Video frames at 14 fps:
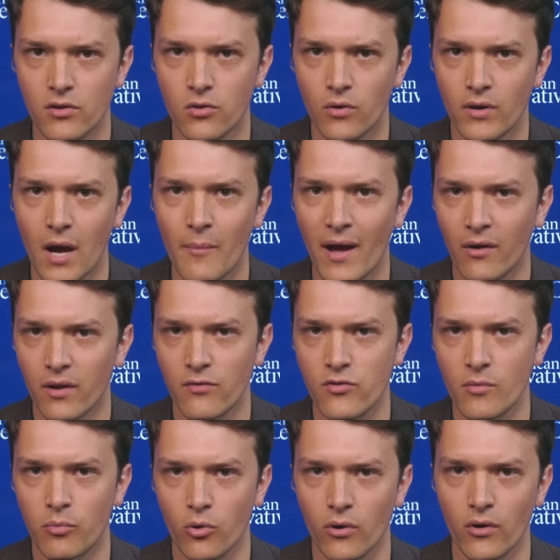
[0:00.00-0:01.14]
you come out and
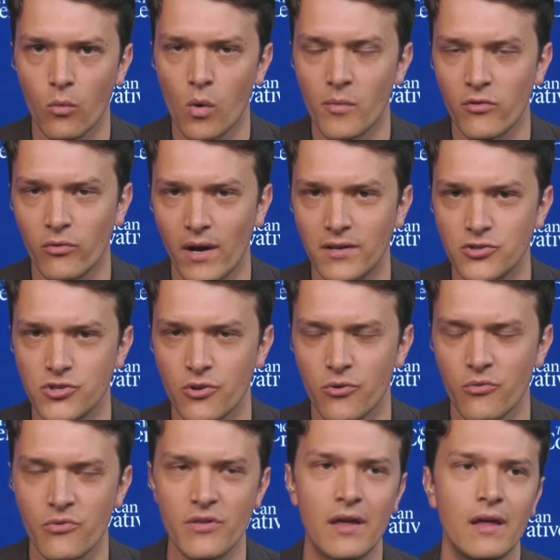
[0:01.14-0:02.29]
support a woman's right to
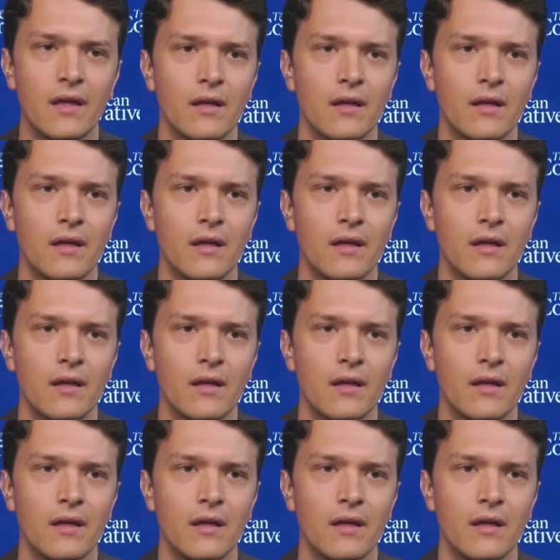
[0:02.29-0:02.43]
choose.